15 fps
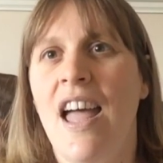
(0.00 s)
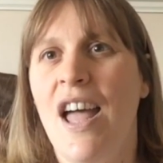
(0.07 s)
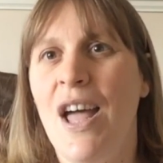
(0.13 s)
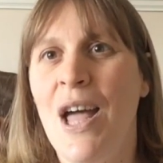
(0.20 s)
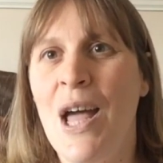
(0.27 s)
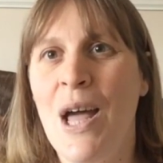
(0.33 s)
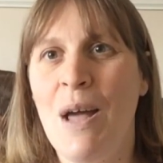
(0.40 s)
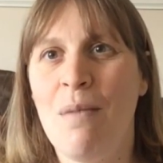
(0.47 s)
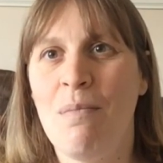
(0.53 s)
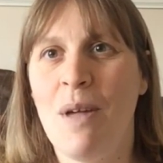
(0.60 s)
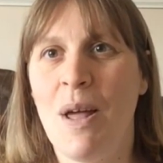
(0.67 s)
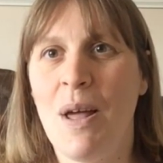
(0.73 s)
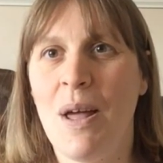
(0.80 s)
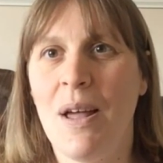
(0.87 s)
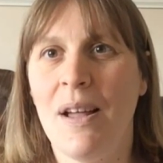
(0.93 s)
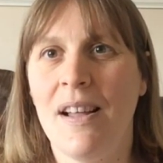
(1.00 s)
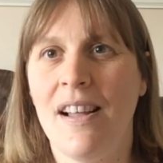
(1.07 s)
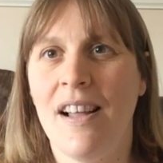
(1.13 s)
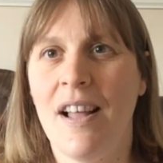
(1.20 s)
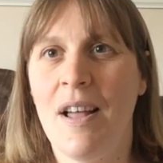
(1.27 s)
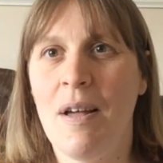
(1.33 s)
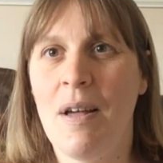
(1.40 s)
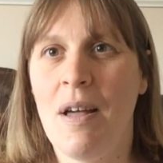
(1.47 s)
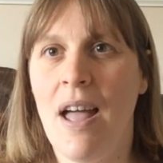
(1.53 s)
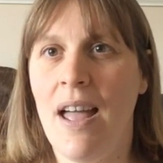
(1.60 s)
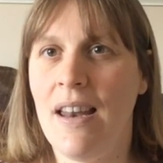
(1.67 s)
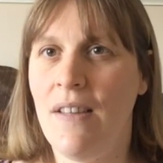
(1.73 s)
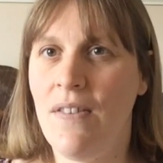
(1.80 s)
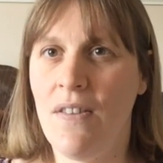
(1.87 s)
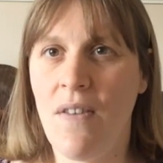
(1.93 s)
And
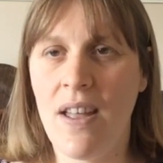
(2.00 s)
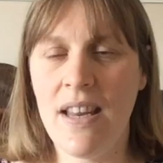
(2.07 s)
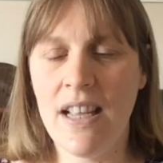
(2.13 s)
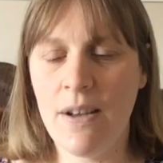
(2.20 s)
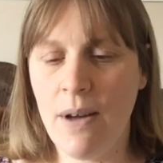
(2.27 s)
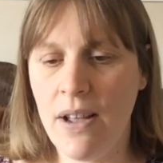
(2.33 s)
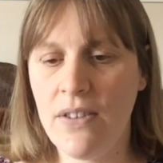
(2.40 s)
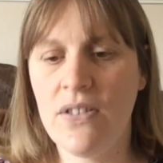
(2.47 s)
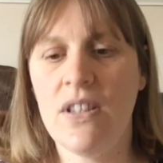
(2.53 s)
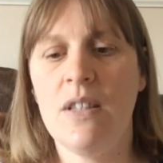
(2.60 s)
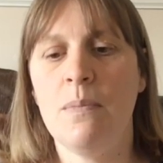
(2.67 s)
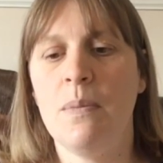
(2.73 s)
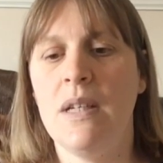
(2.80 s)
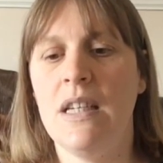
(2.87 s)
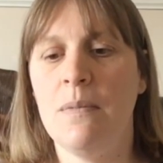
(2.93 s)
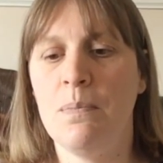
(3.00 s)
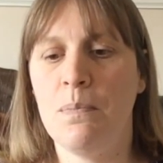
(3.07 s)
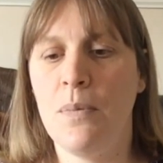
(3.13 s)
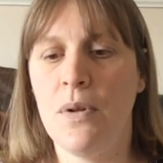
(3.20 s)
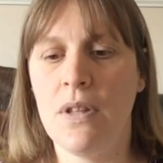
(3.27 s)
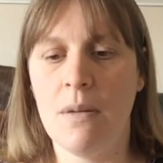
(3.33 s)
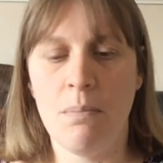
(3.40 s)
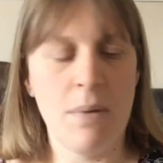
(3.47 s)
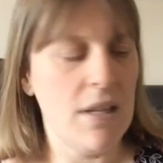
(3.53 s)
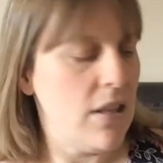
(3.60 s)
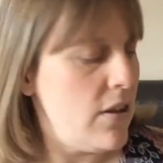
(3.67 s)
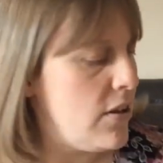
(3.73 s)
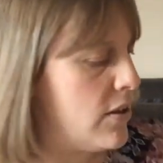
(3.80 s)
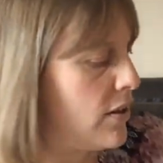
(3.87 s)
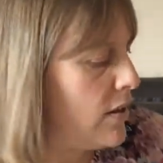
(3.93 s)
if you've any questions, please put them
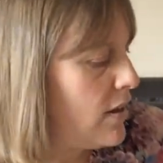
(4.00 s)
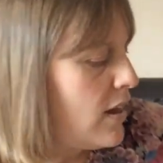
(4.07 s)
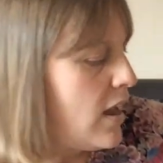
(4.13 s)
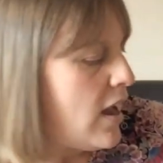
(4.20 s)
below.